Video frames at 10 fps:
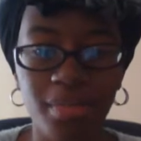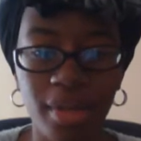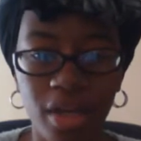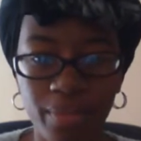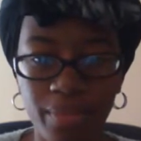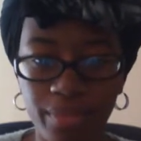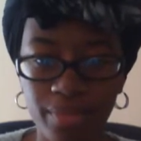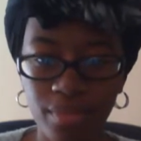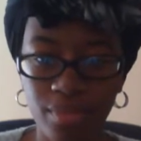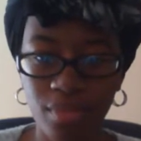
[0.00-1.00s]
I'm not
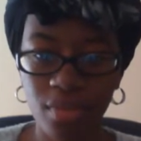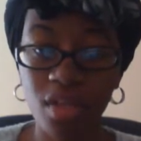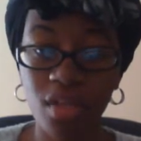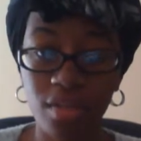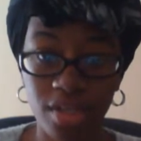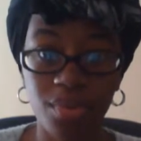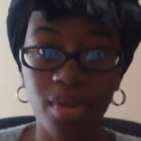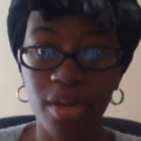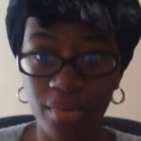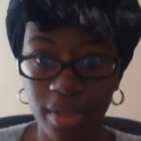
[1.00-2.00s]
that's
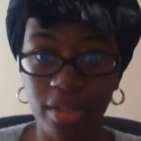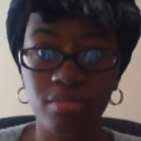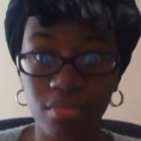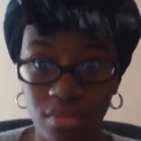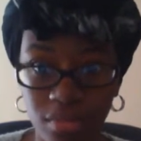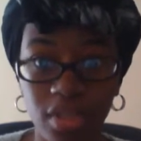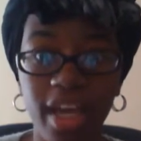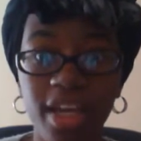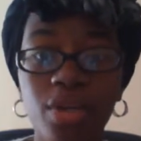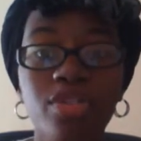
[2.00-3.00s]
what I really
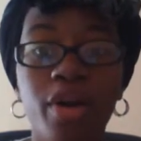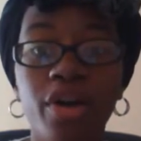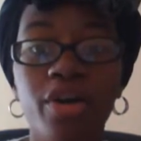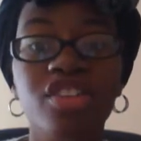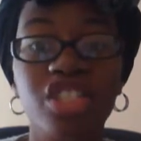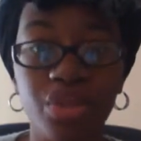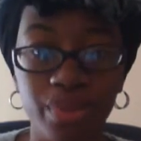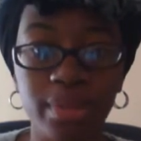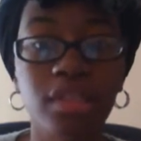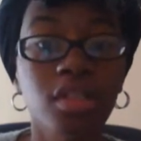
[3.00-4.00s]
God knows my heart
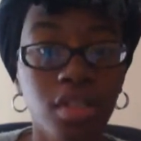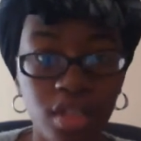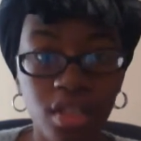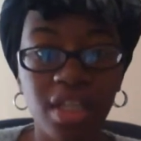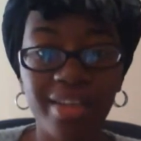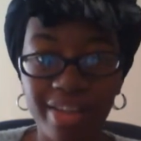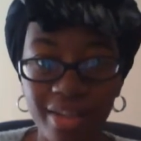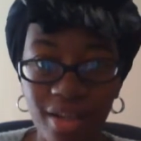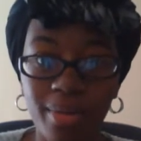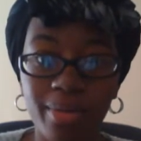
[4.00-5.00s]
so
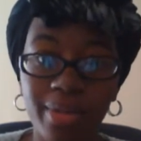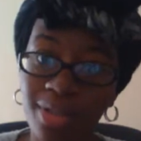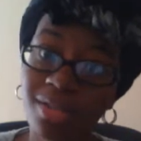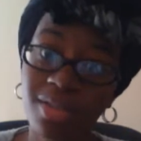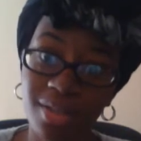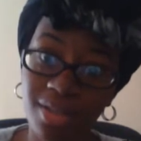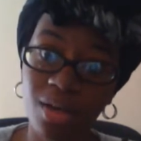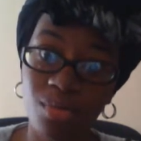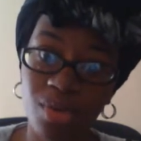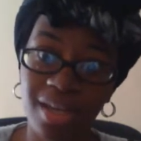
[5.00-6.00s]
he'll hook a
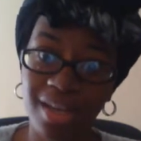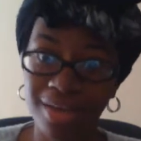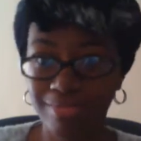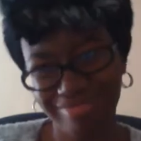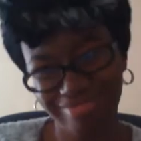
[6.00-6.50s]
sister up one day